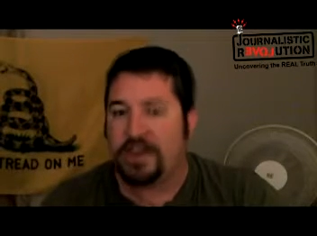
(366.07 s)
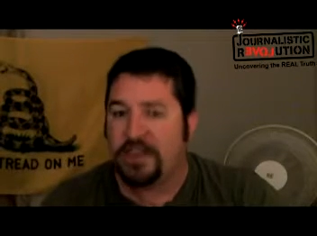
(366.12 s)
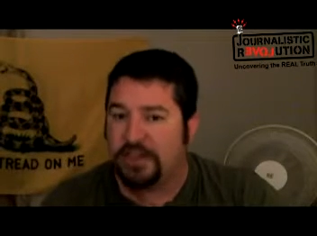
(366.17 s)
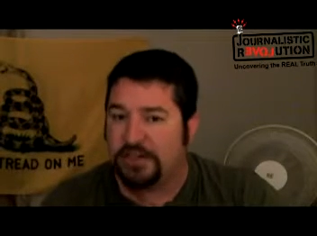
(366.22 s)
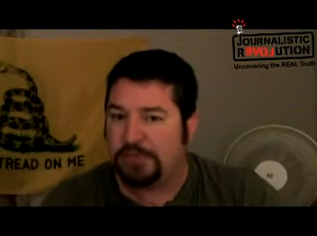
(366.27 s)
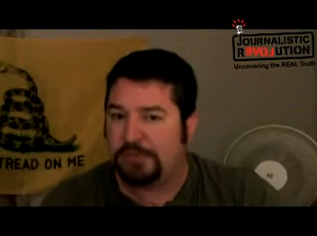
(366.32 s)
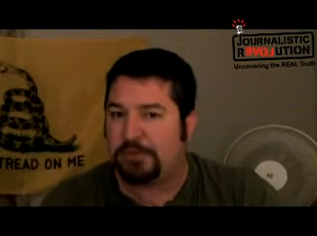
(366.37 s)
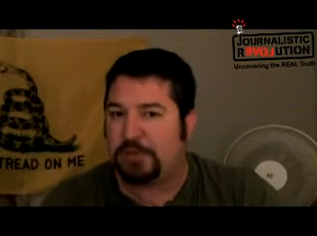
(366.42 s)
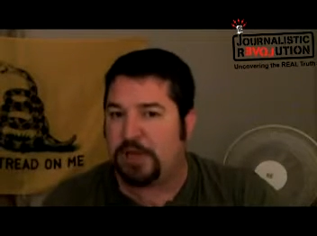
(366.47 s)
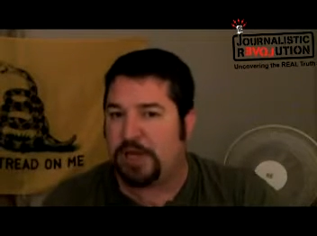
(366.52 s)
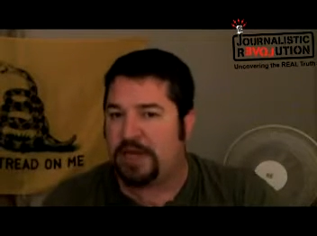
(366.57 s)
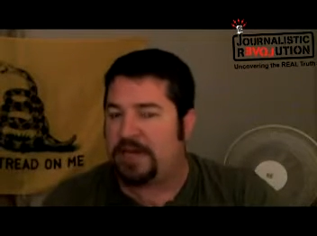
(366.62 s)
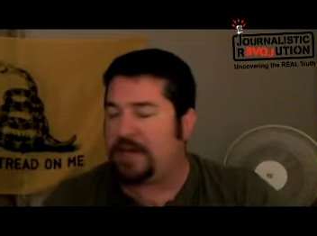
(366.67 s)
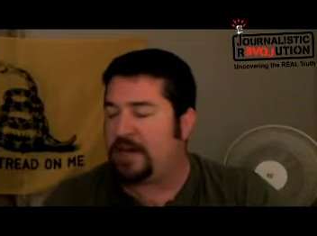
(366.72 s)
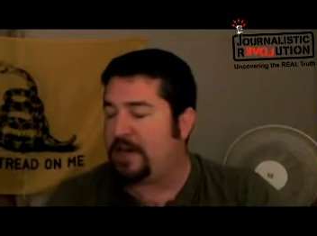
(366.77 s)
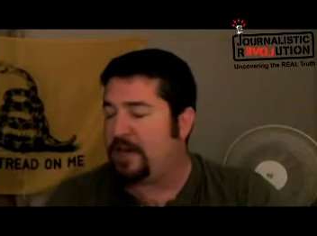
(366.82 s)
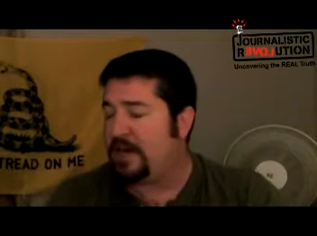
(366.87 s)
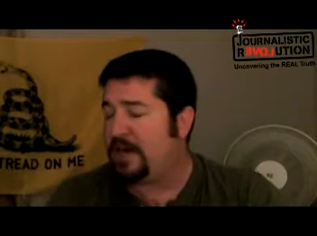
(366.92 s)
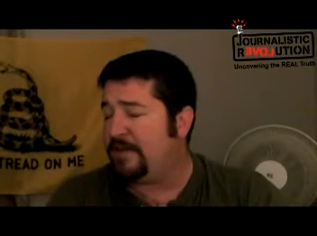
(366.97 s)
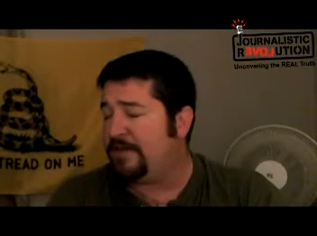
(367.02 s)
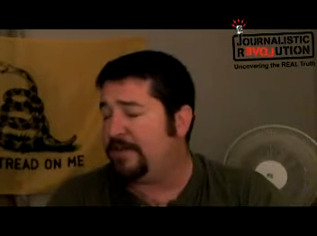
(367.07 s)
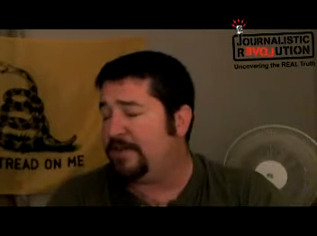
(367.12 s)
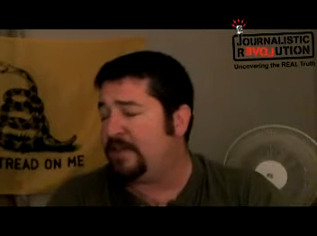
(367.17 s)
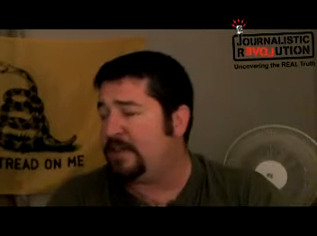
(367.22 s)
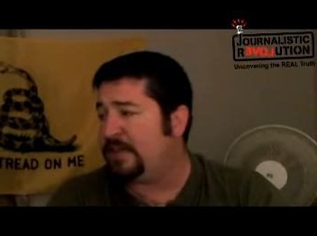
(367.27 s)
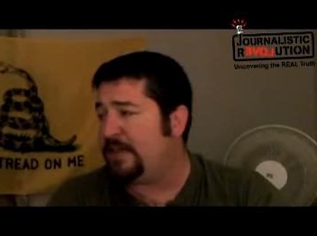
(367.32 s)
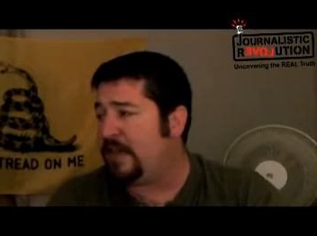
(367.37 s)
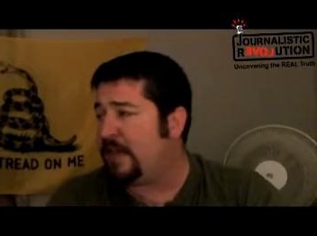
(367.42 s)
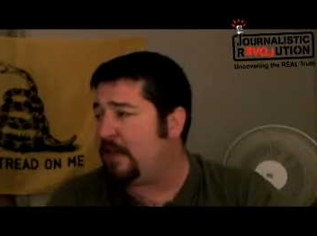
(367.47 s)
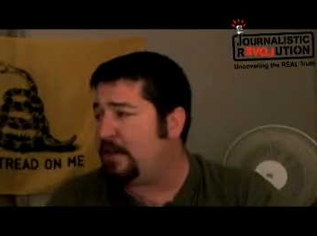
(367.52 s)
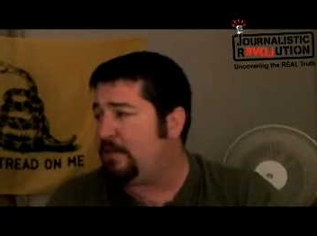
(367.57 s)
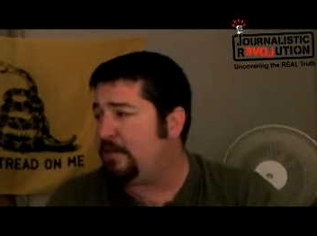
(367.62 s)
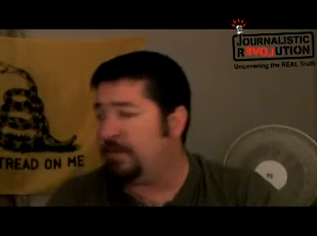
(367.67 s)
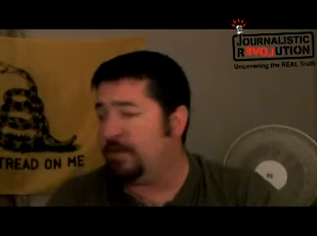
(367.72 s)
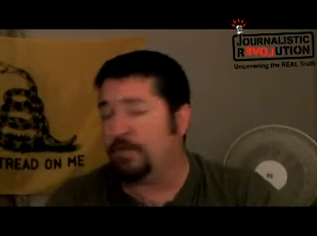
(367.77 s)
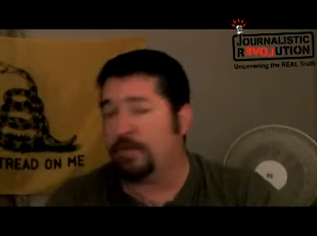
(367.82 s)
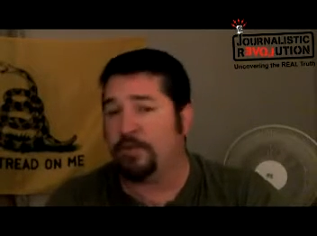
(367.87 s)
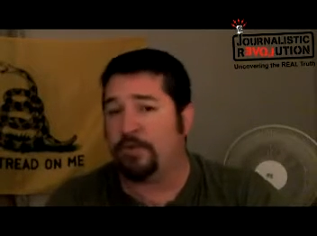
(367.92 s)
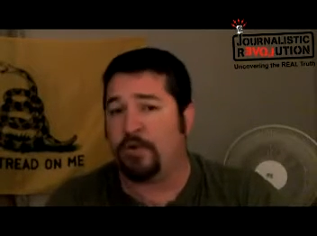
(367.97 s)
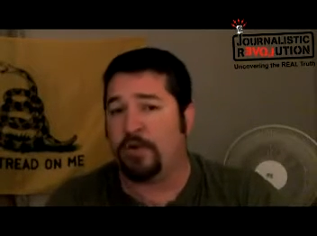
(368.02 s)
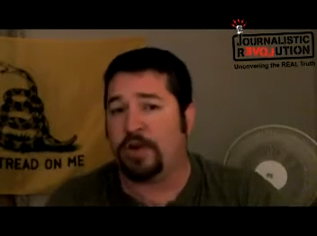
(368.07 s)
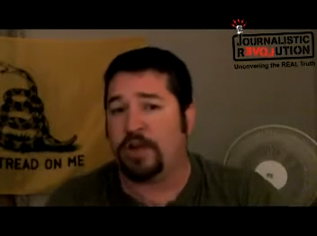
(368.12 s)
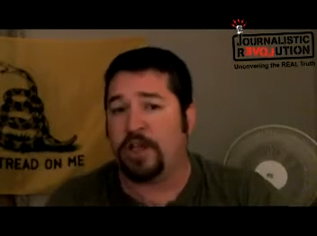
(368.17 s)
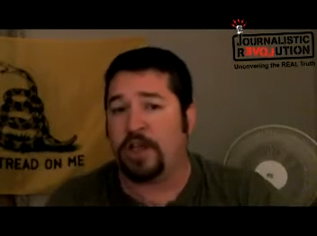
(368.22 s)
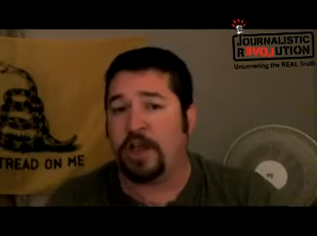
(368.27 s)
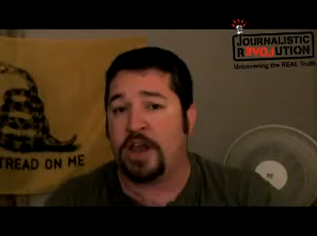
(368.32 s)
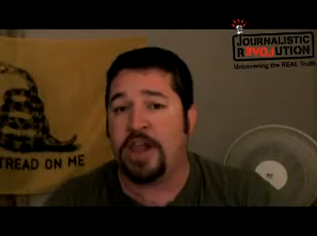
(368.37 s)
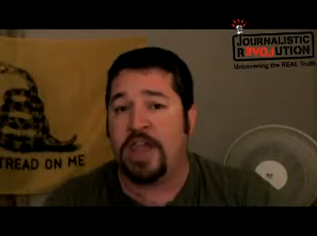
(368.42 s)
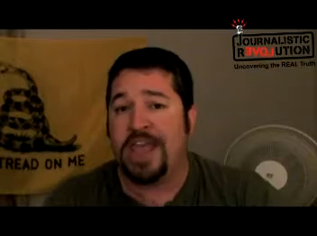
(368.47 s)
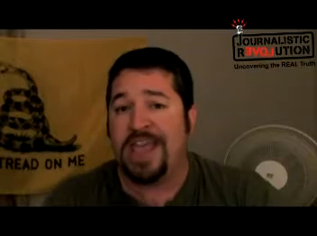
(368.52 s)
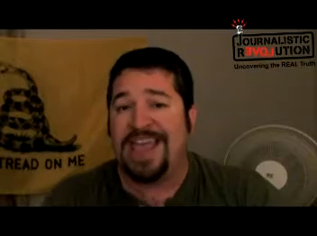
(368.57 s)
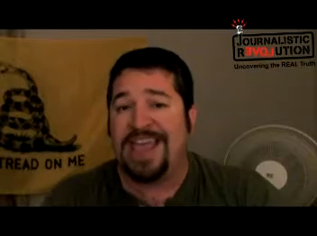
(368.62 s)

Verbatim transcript: and there's plenty to cover that they could be reporting on.